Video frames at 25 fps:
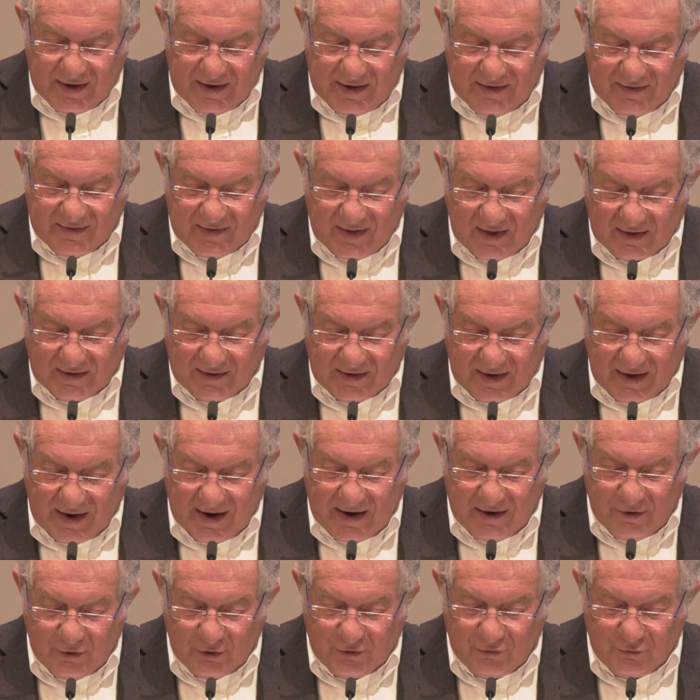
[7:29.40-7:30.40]
is that
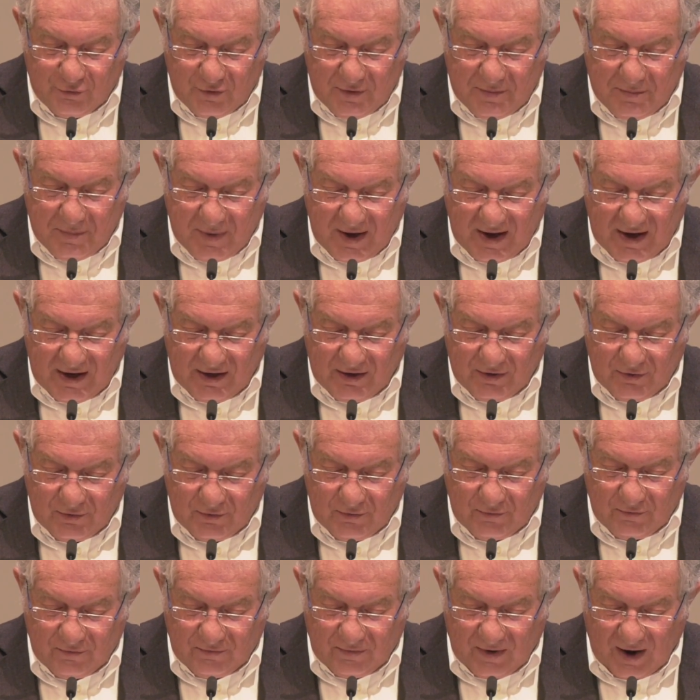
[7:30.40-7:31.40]
Eliot remained
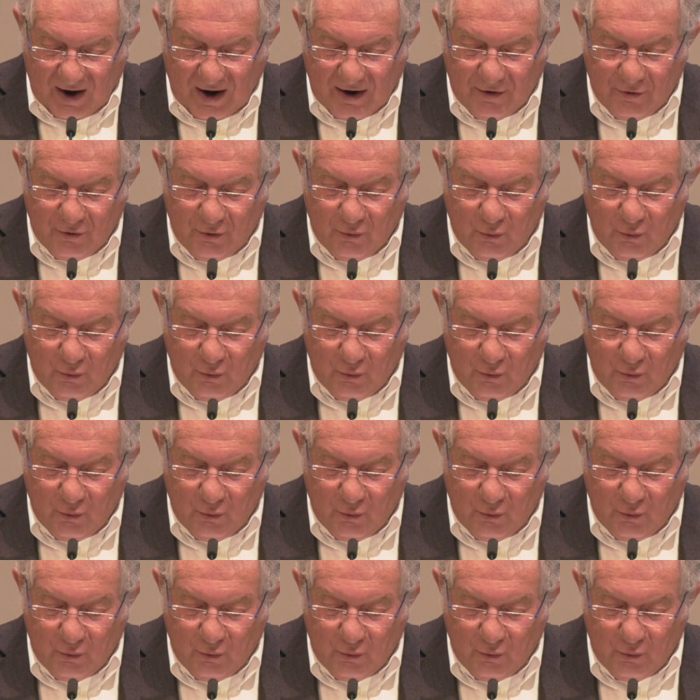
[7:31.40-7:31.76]
far